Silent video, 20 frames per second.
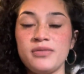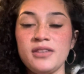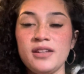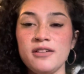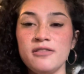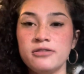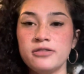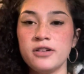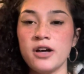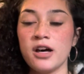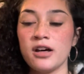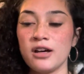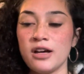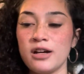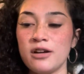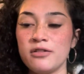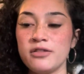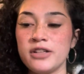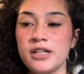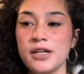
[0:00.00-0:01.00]
Fuck, I
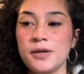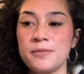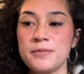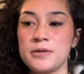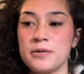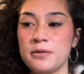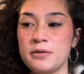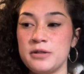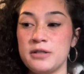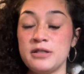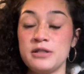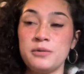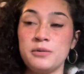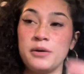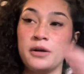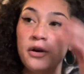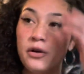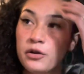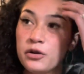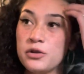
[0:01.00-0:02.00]
don't think I'm supposed to
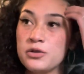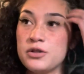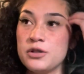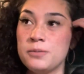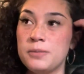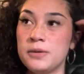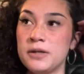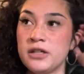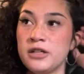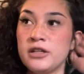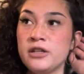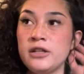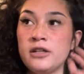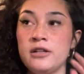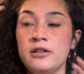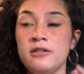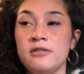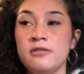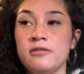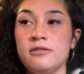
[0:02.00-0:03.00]
swear on YouTube.
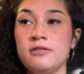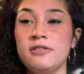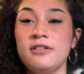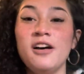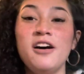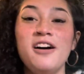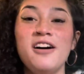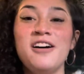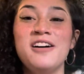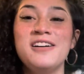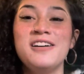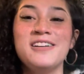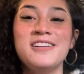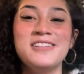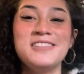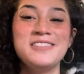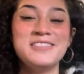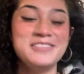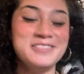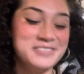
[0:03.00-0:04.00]
Ugh.
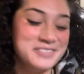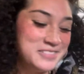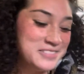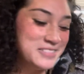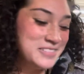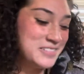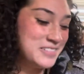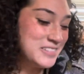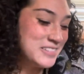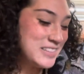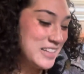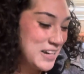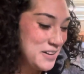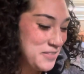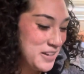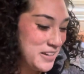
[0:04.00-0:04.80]
Damn